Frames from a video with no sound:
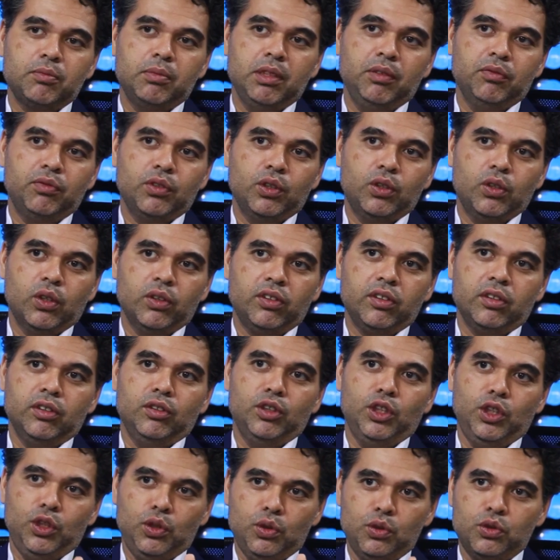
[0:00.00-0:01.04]
been forgotten, the
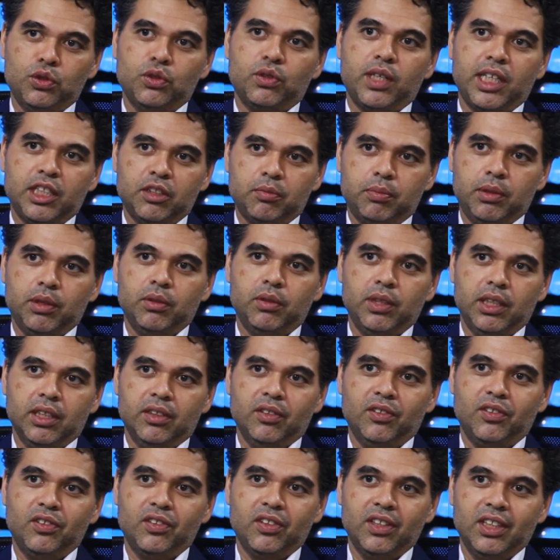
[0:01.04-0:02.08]
user
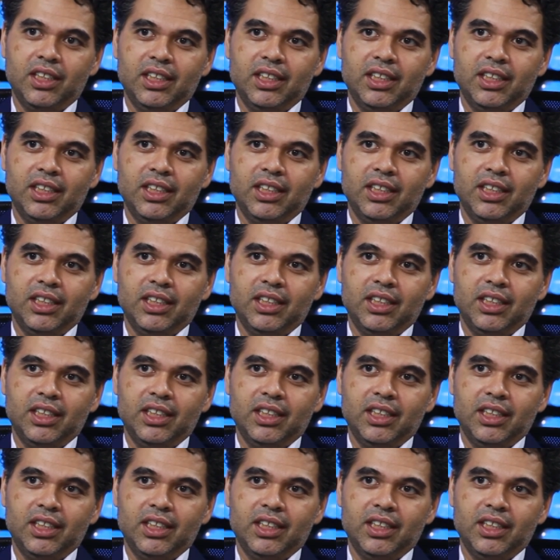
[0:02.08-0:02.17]
experience.